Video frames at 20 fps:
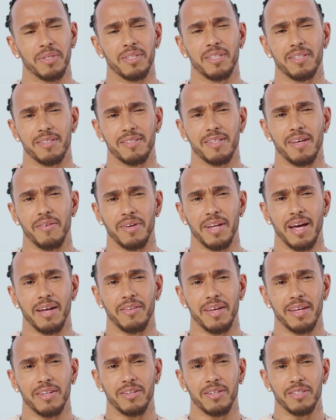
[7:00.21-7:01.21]
But every now
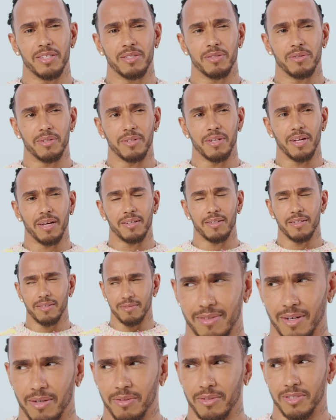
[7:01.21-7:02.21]
and then, you're just like,
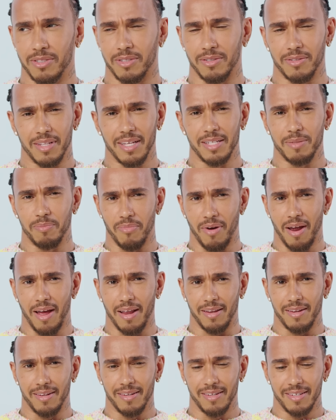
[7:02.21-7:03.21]
oh, shit, that's
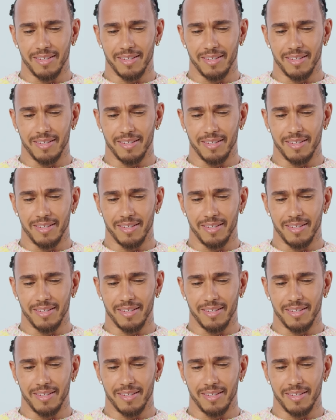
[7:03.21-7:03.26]
Brad.